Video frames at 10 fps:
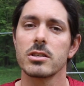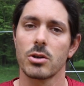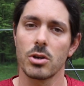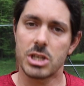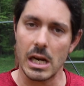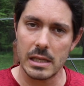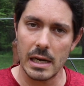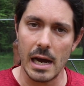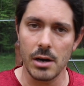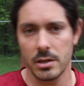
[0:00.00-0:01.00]
So go check that
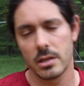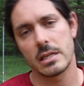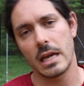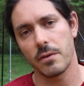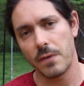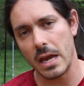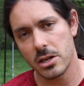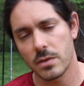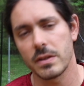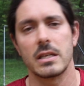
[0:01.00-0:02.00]
out. Take
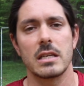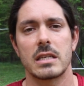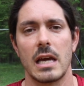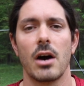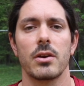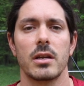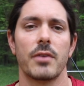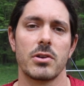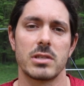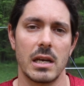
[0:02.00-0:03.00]
advantage of the discount
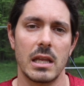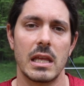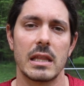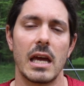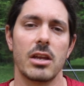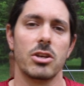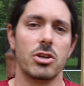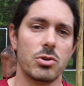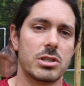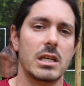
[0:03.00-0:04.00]
if there's anything that
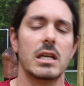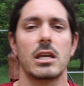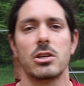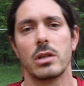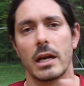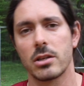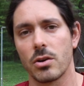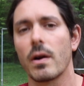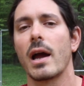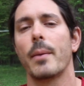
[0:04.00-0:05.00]
you see that you'd like to
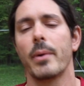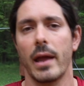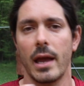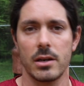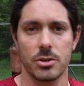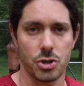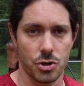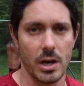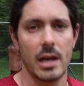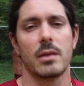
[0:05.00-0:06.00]
grab and
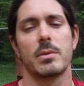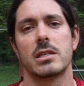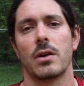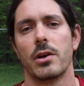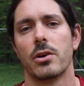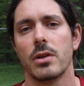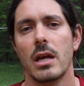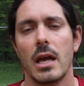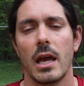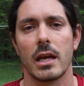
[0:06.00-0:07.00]
train the material
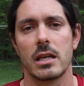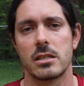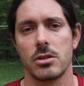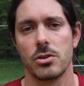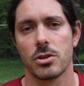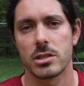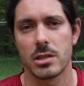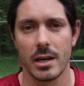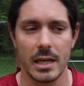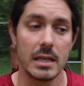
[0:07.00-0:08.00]
and continue your
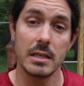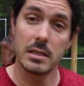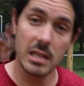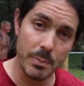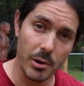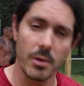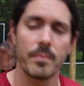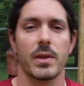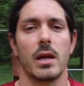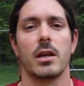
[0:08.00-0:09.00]
study deeper
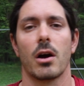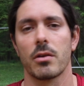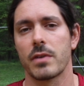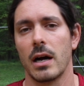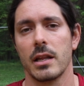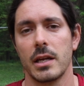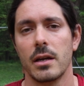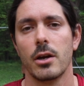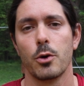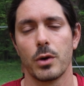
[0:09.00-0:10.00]
in the art of Kali
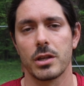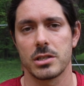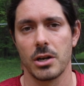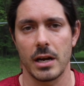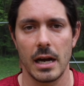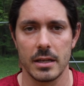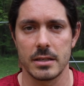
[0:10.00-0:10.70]
with us here at Kali